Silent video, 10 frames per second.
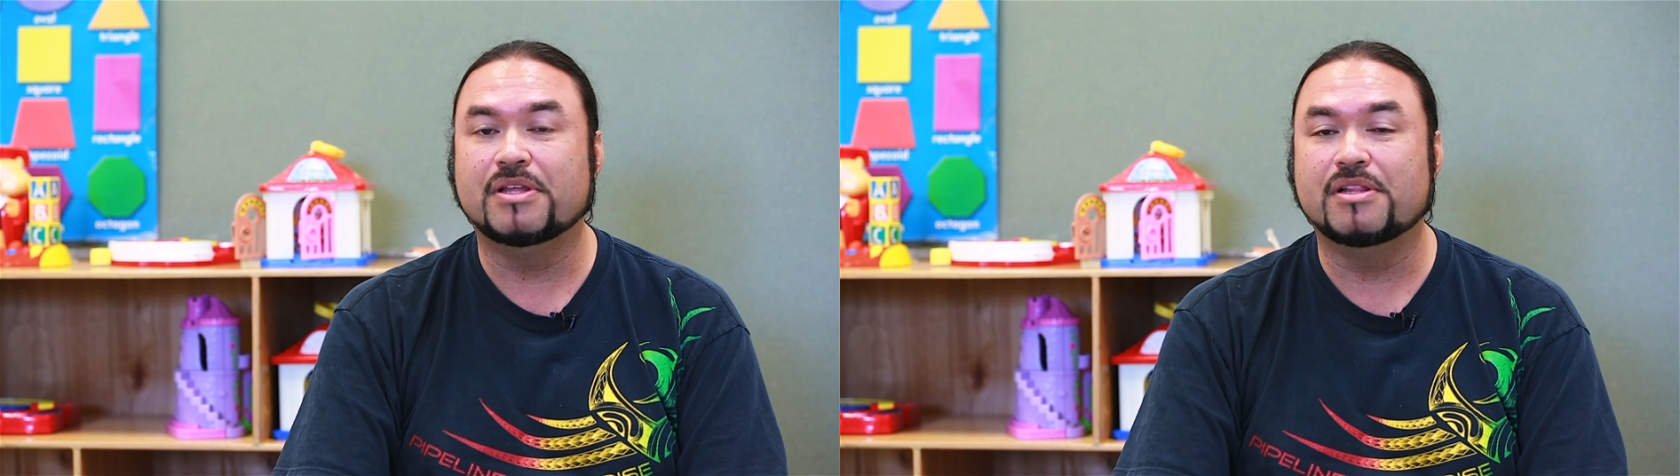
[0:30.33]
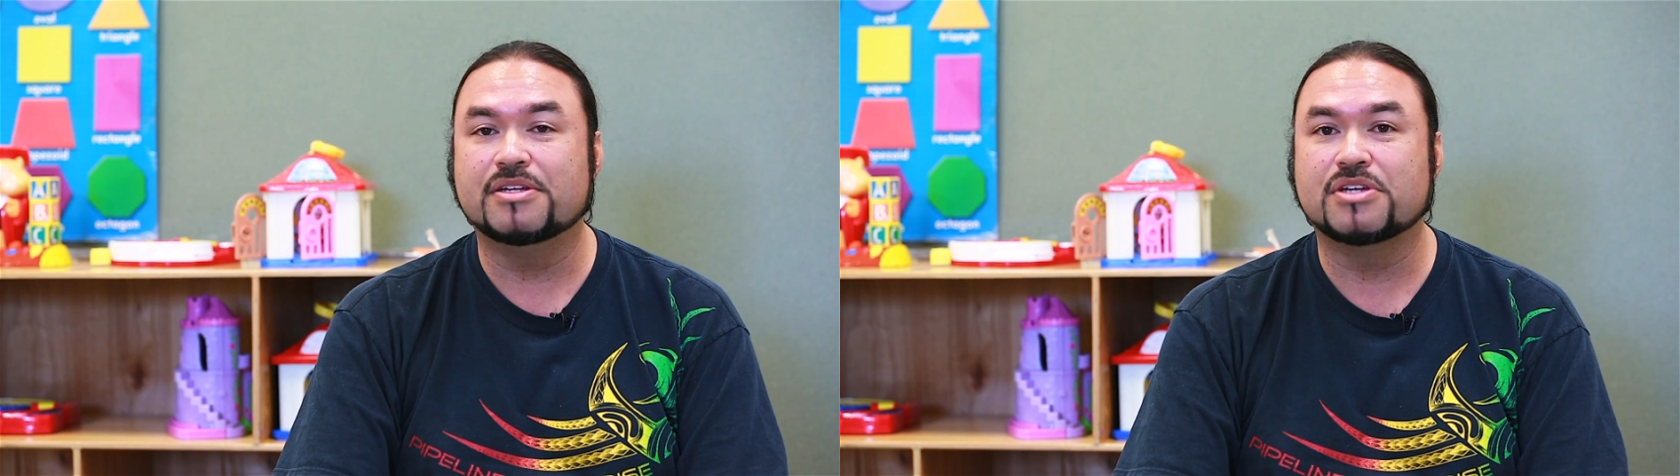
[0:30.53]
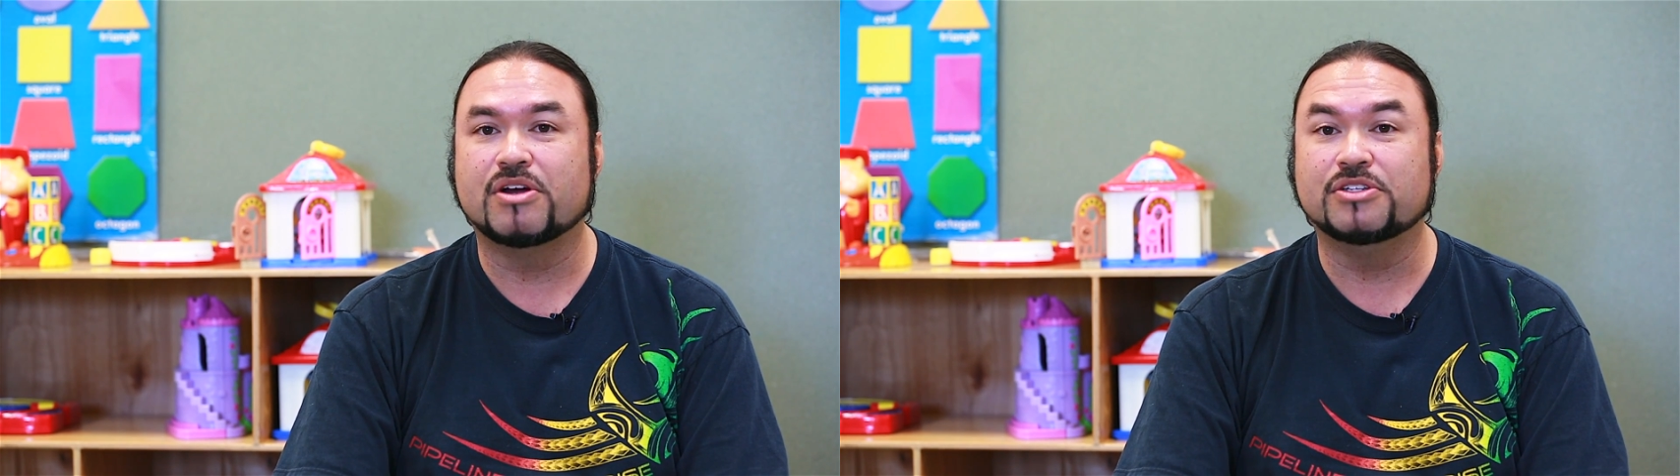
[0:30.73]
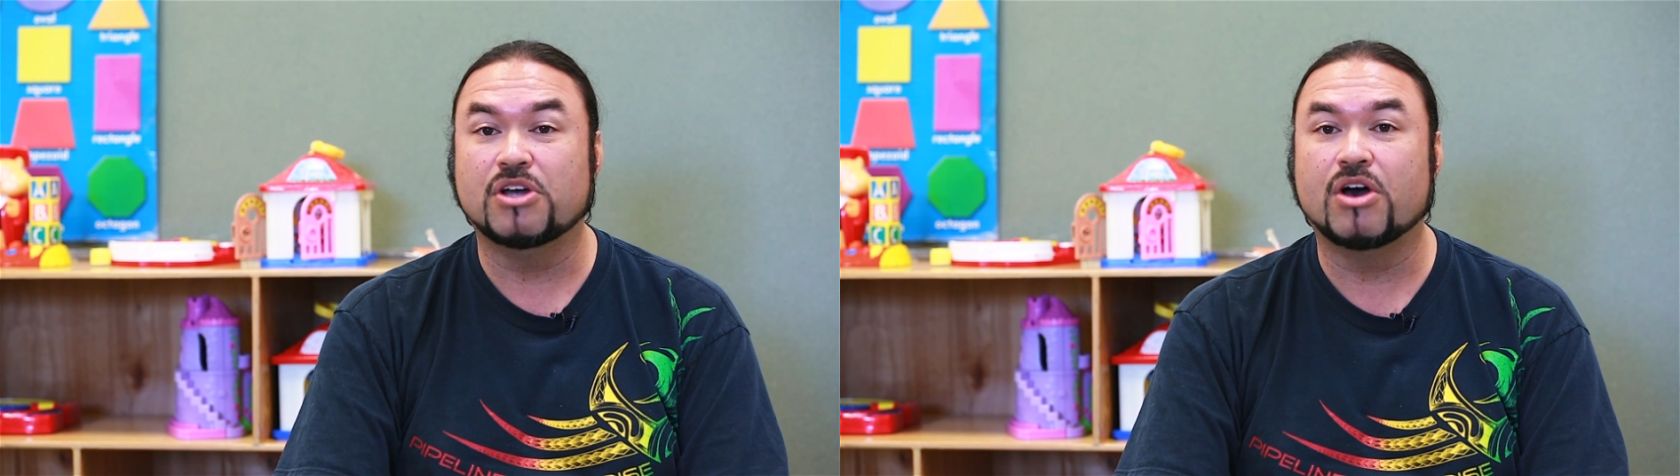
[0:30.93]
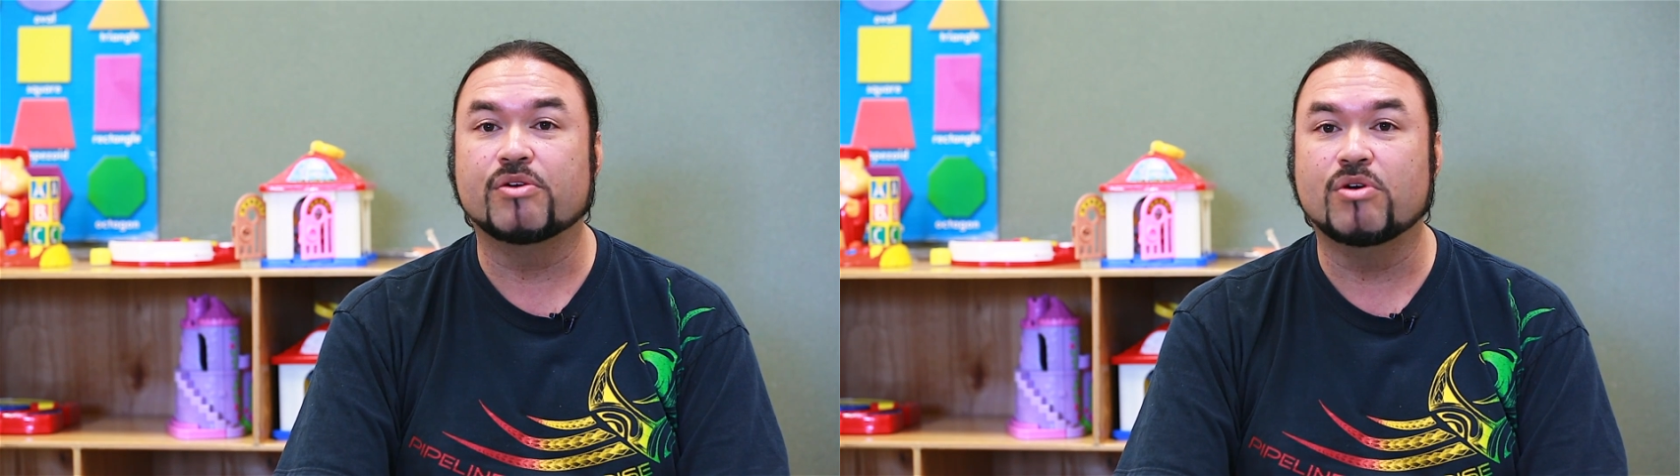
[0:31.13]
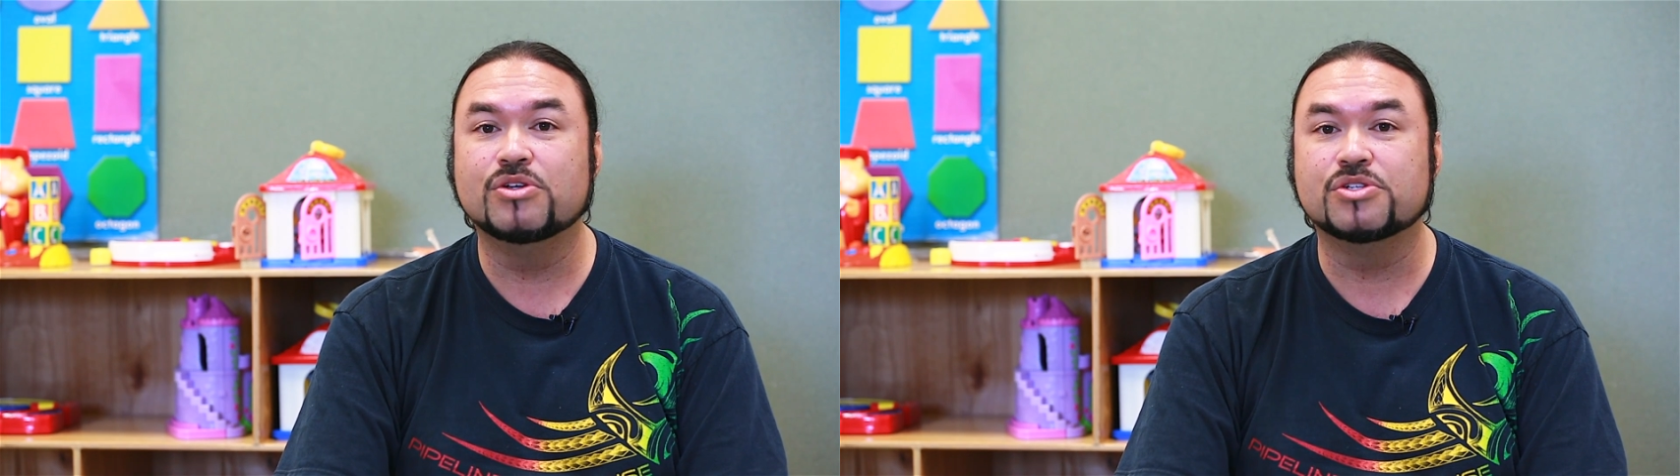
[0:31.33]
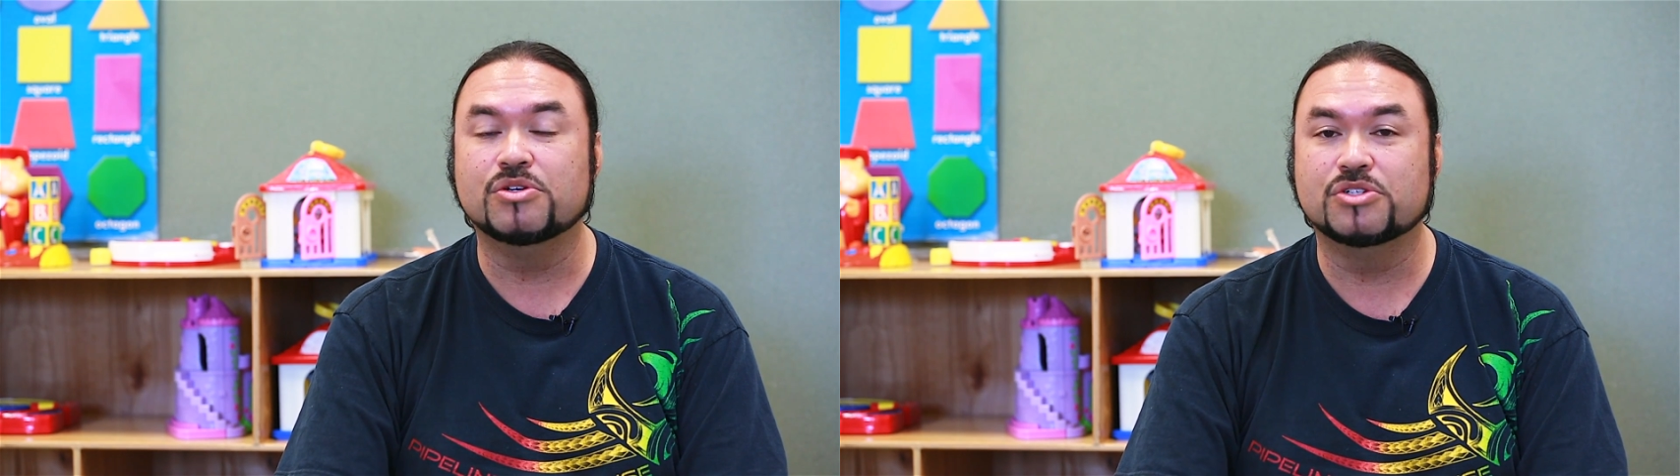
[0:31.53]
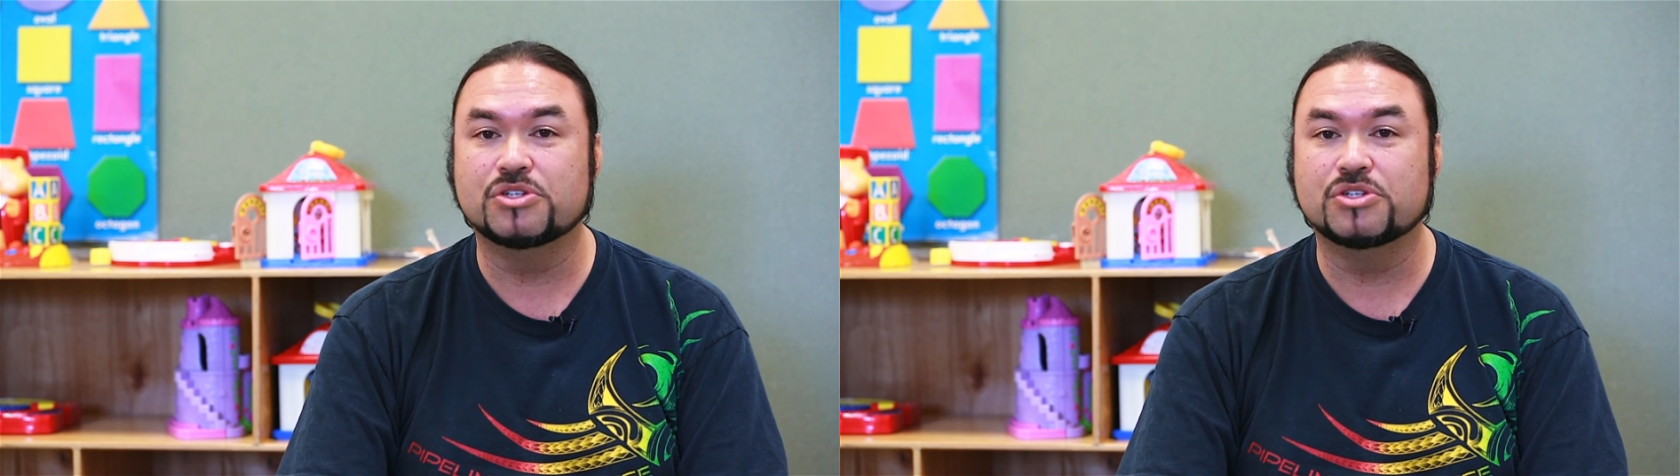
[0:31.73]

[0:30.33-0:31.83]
enlist our daughter also.